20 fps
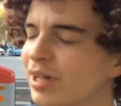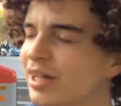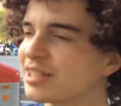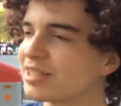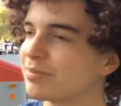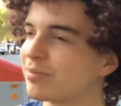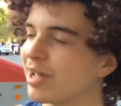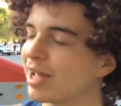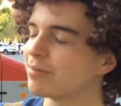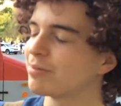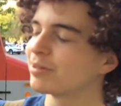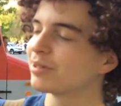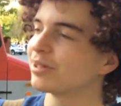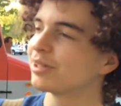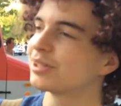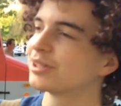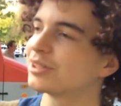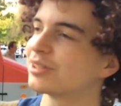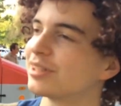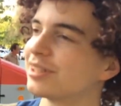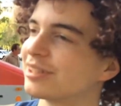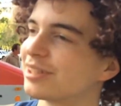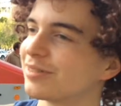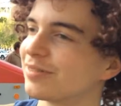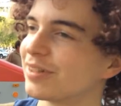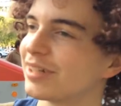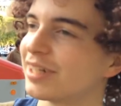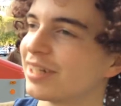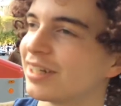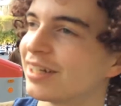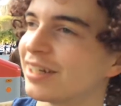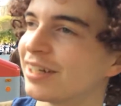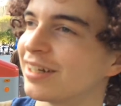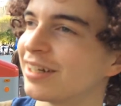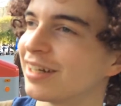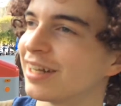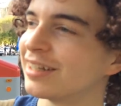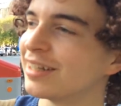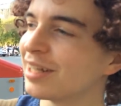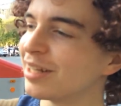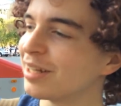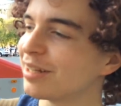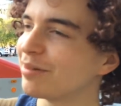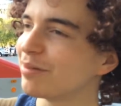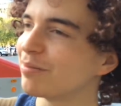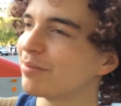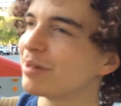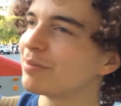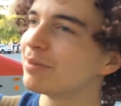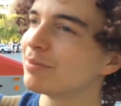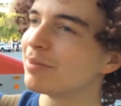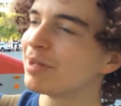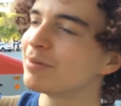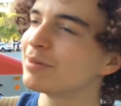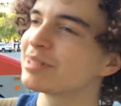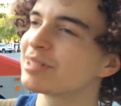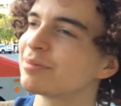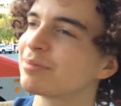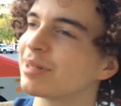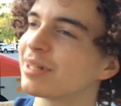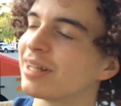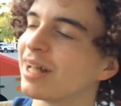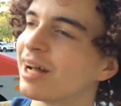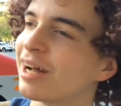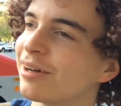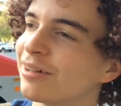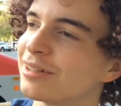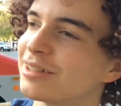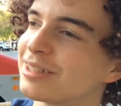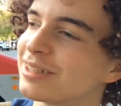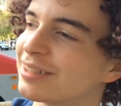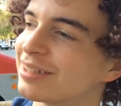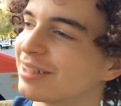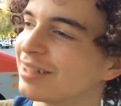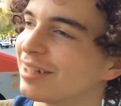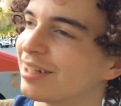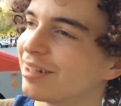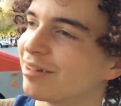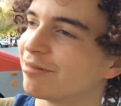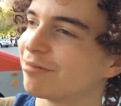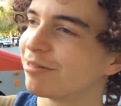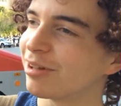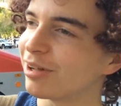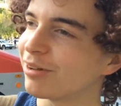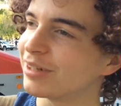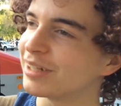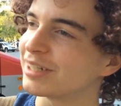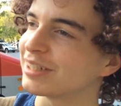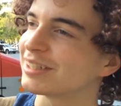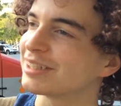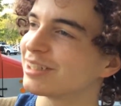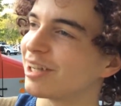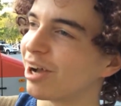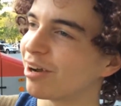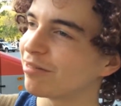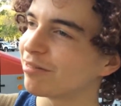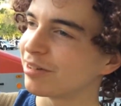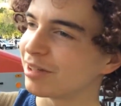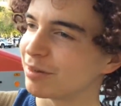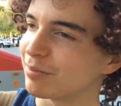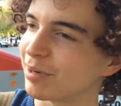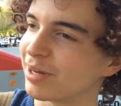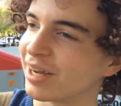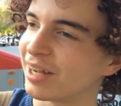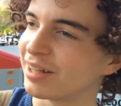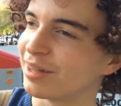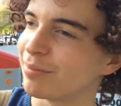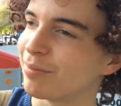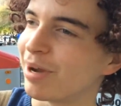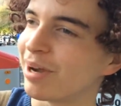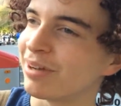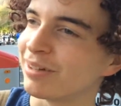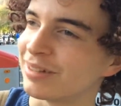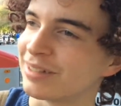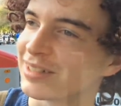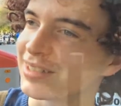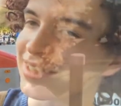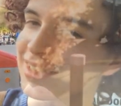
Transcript: we'll add some happy little trees over here. and then maybe maybe some clouds flowing softly behind the mountains.